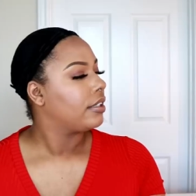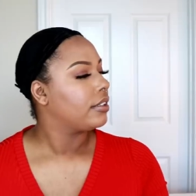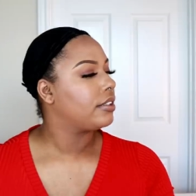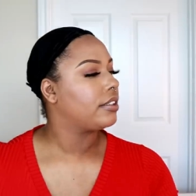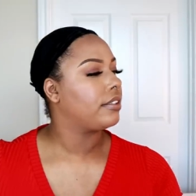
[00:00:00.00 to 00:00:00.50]

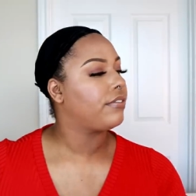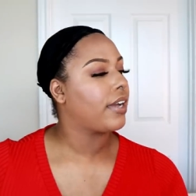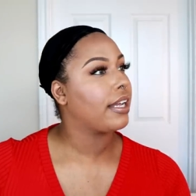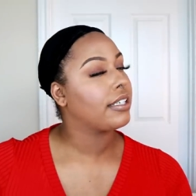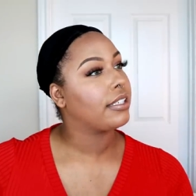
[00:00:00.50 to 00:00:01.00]

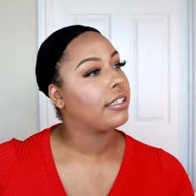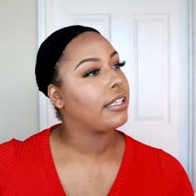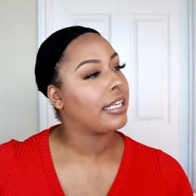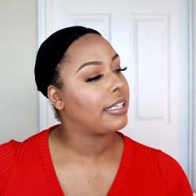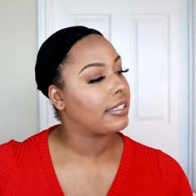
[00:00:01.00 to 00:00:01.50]

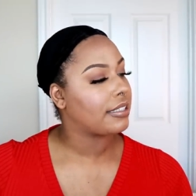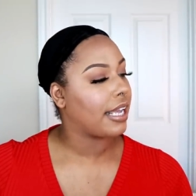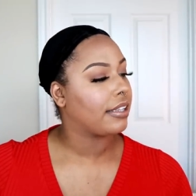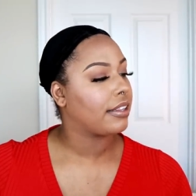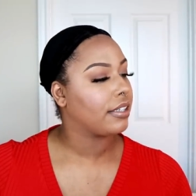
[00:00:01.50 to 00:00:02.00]
Sylvanna is
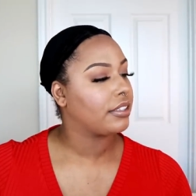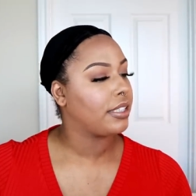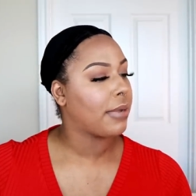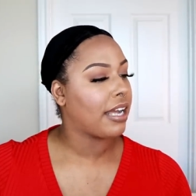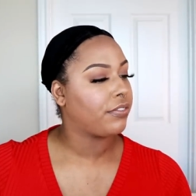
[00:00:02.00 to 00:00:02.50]
a
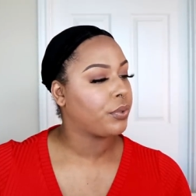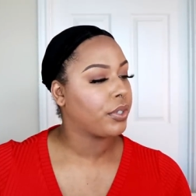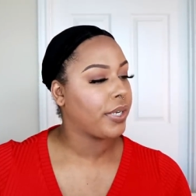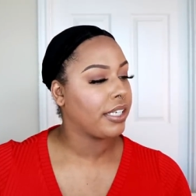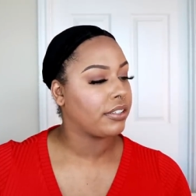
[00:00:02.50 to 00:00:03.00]

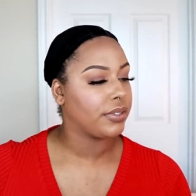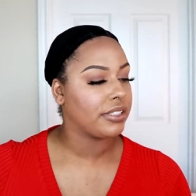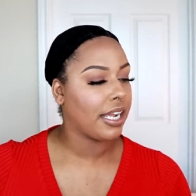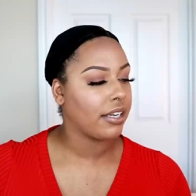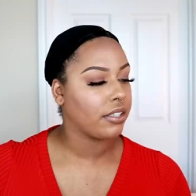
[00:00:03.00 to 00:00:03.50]
13x4 wig, so
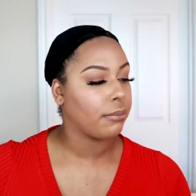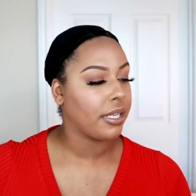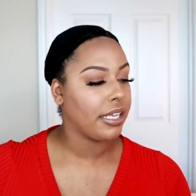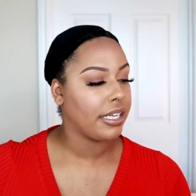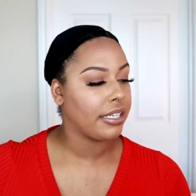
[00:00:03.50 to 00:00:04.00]
it's not going to
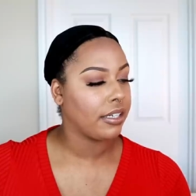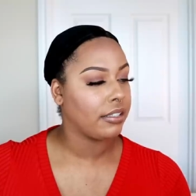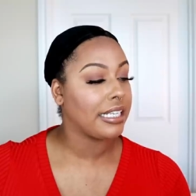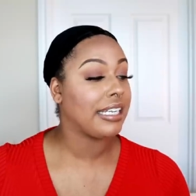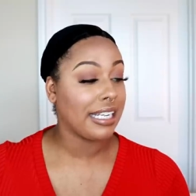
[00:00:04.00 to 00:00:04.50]
be
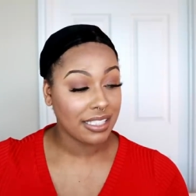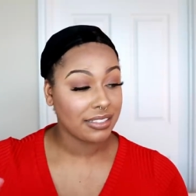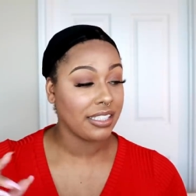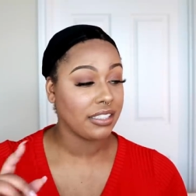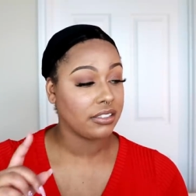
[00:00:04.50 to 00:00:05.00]
ear. It
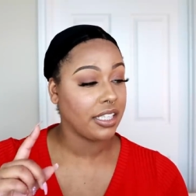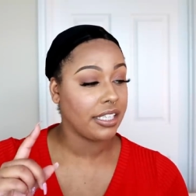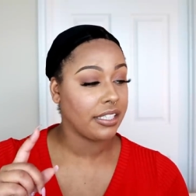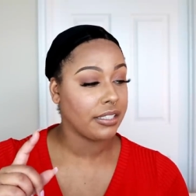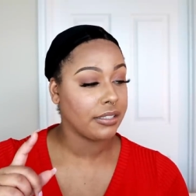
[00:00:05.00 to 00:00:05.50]
is ear to
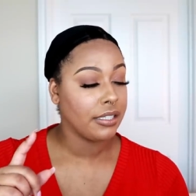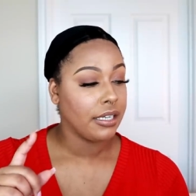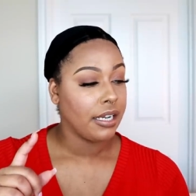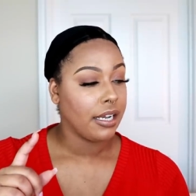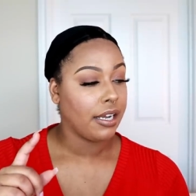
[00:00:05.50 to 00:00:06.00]
ear.
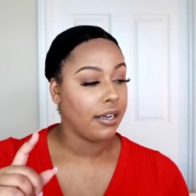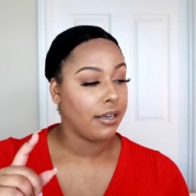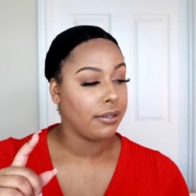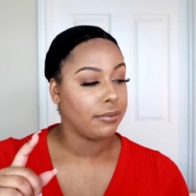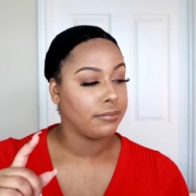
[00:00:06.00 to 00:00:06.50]

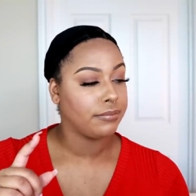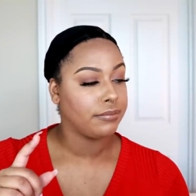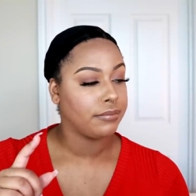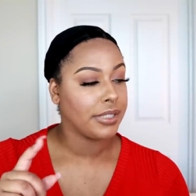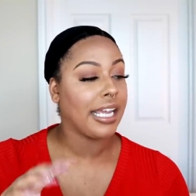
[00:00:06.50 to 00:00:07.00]

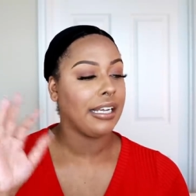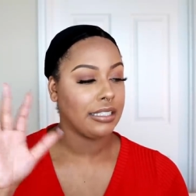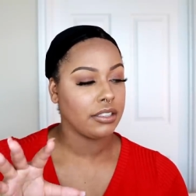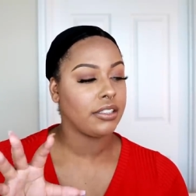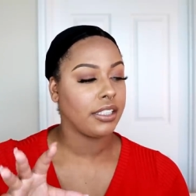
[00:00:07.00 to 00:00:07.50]
Yeah,
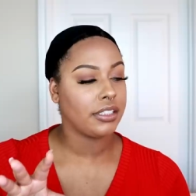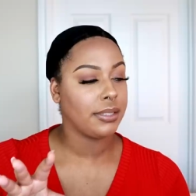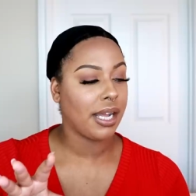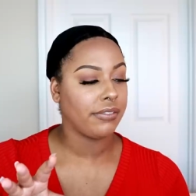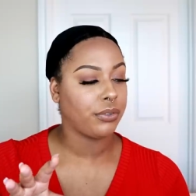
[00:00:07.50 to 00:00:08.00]
it's a
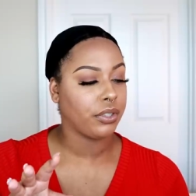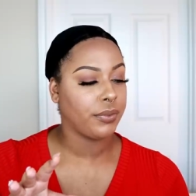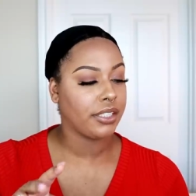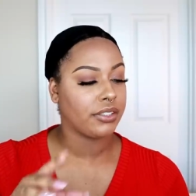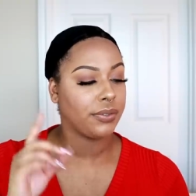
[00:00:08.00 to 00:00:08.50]
13x4
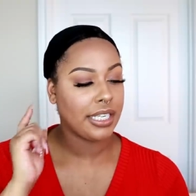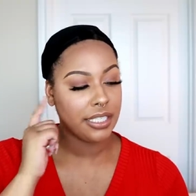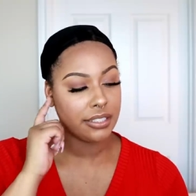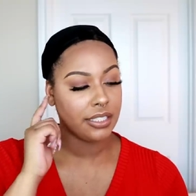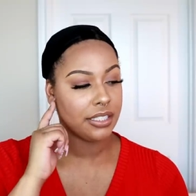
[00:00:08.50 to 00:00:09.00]
wig, so it
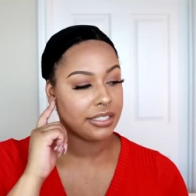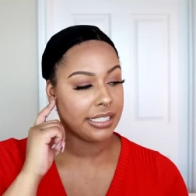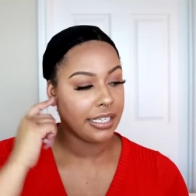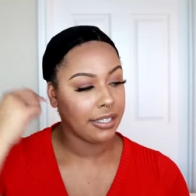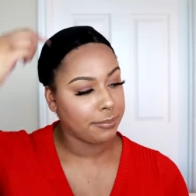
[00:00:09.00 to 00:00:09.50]
is ear
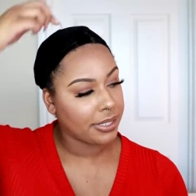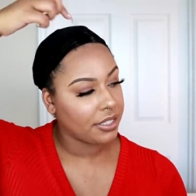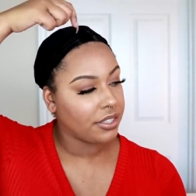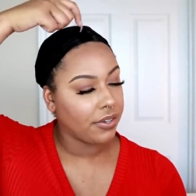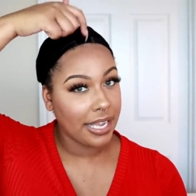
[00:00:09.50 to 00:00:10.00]
to ear,
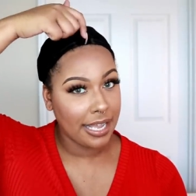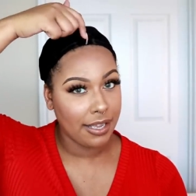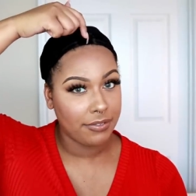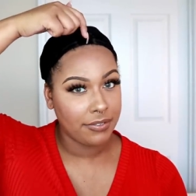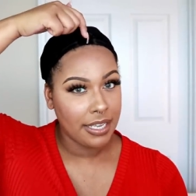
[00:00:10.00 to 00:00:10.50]
but you don't
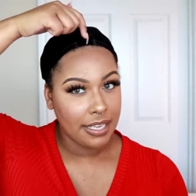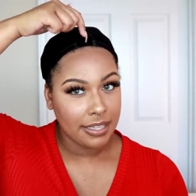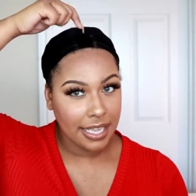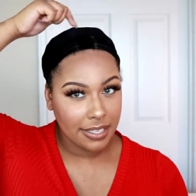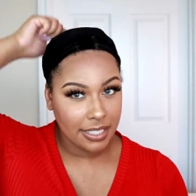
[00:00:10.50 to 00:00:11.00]
have
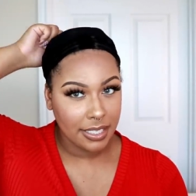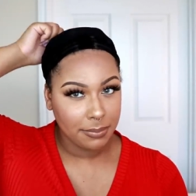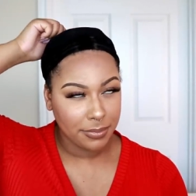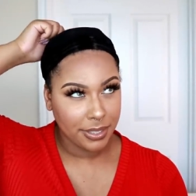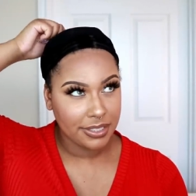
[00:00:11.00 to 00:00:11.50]
that
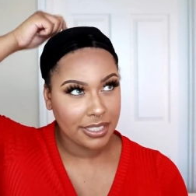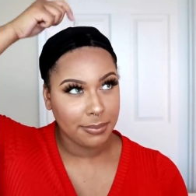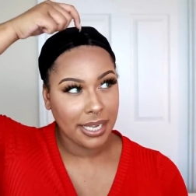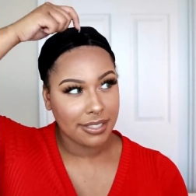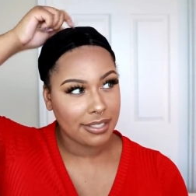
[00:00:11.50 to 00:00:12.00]
deep
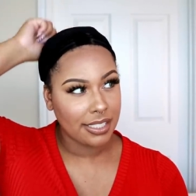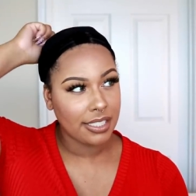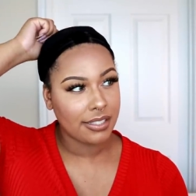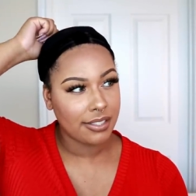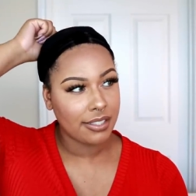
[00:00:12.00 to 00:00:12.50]

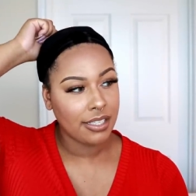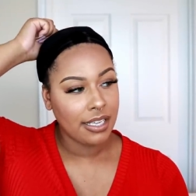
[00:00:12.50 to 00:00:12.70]
13x6